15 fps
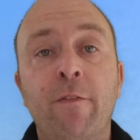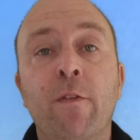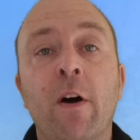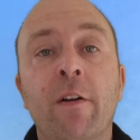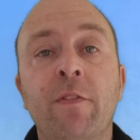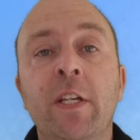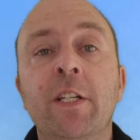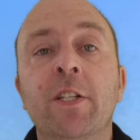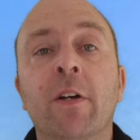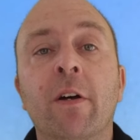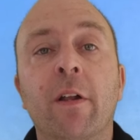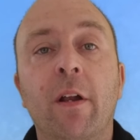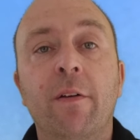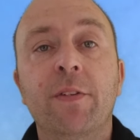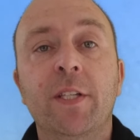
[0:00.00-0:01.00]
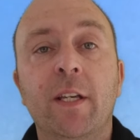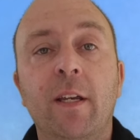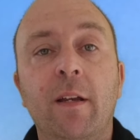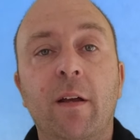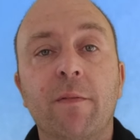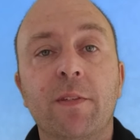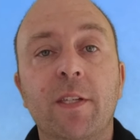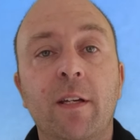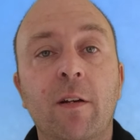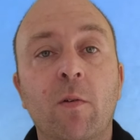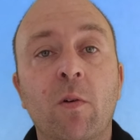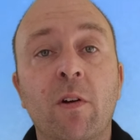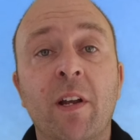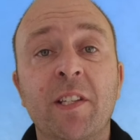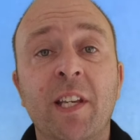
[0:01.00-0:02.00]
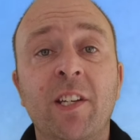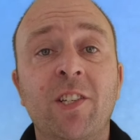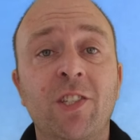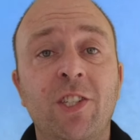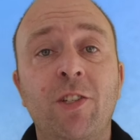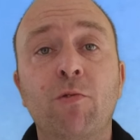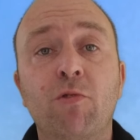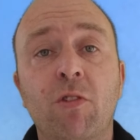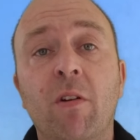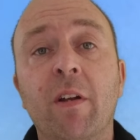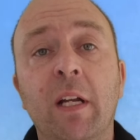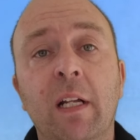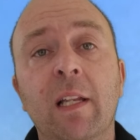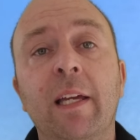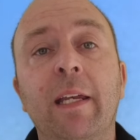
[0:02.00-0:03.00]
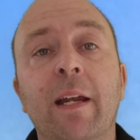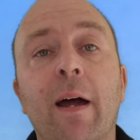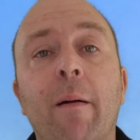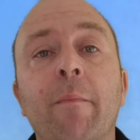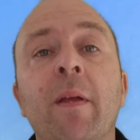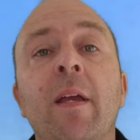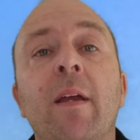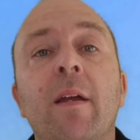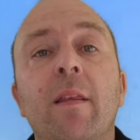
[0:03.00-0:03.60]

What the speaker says: 5 years on, I'm seeing organizations still trying to clean up